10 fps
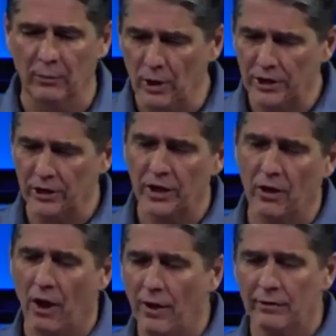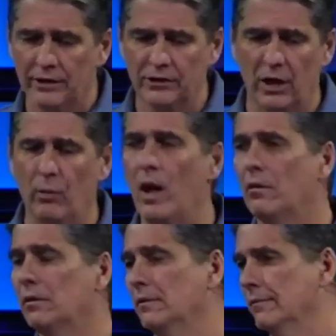I'm ready to go. All right, let's go.
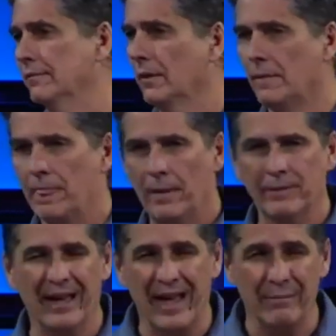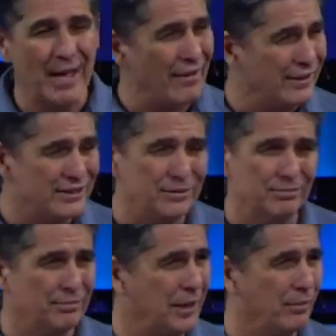Well, I'm, get, I'm having
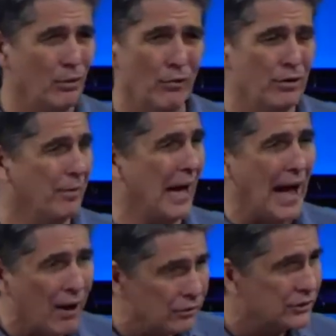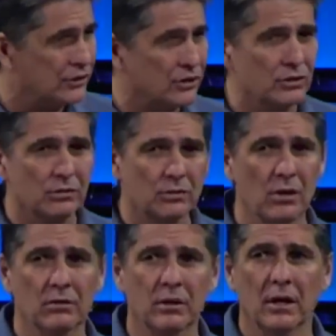some people over to my house. I just don't
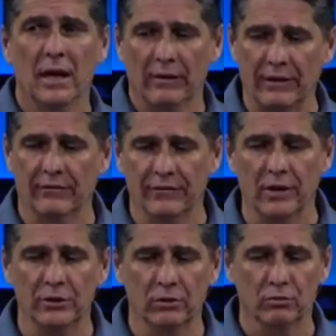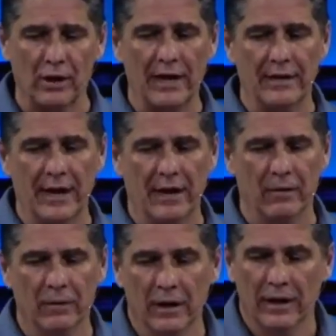know if I can follow you right now.